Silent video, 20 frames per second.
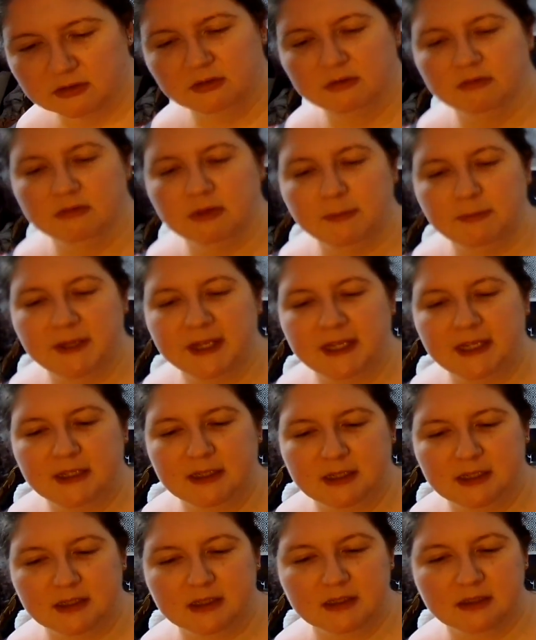
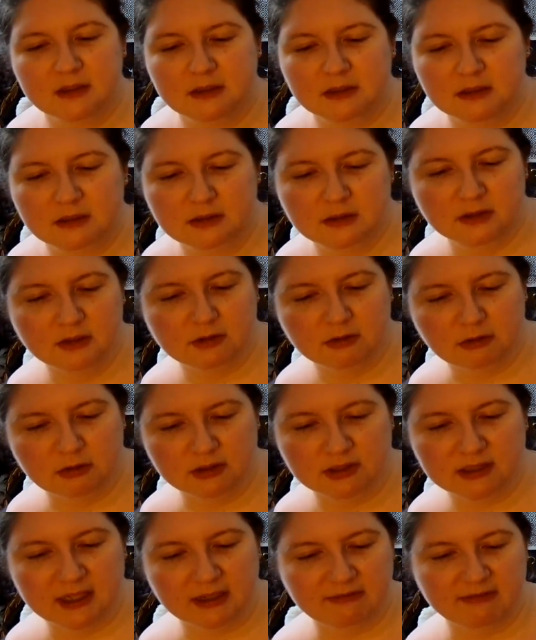repeated
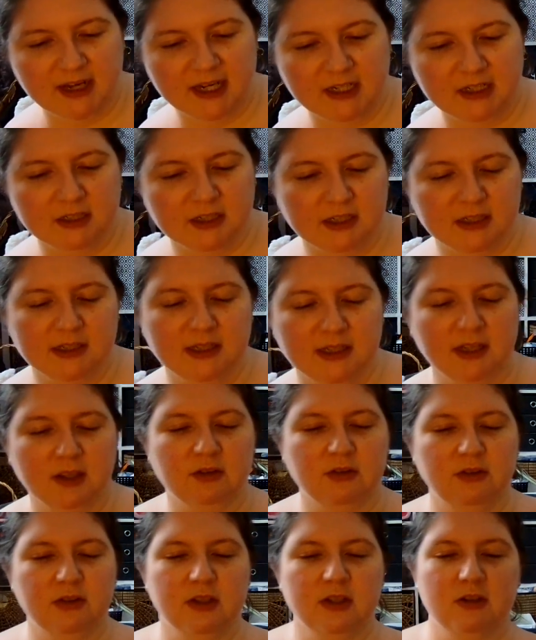across their ranges. Hang
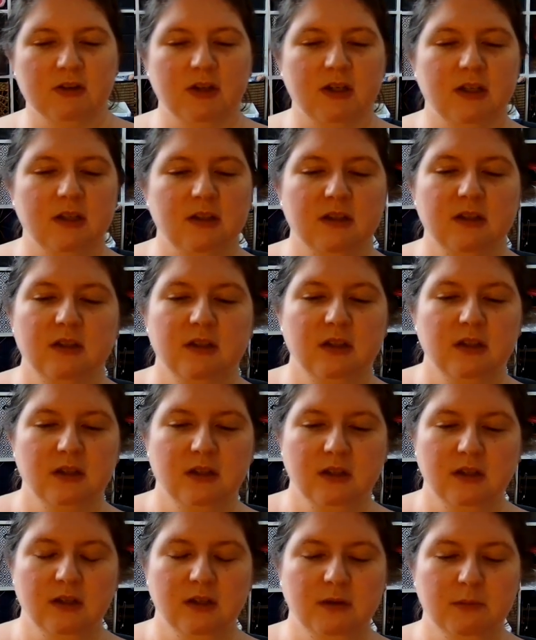on, just trying to
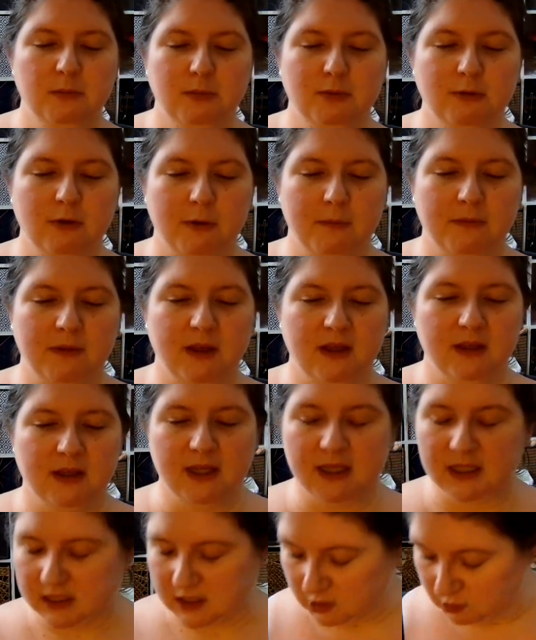prop that against the